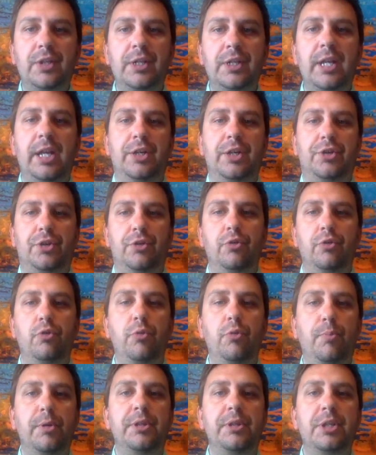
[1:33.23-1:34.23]
the nation
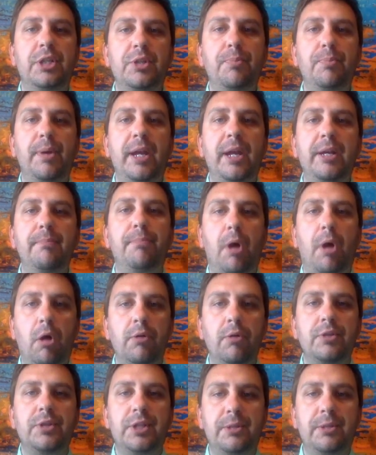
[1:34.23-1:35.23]
who participate in
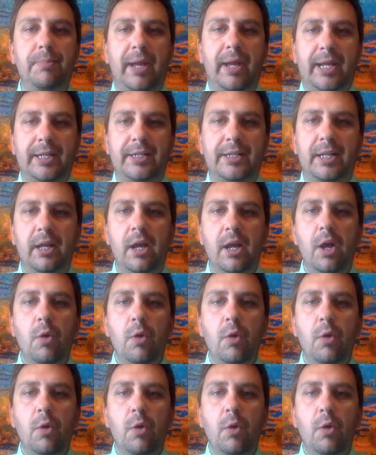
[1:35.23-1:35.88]
policy debate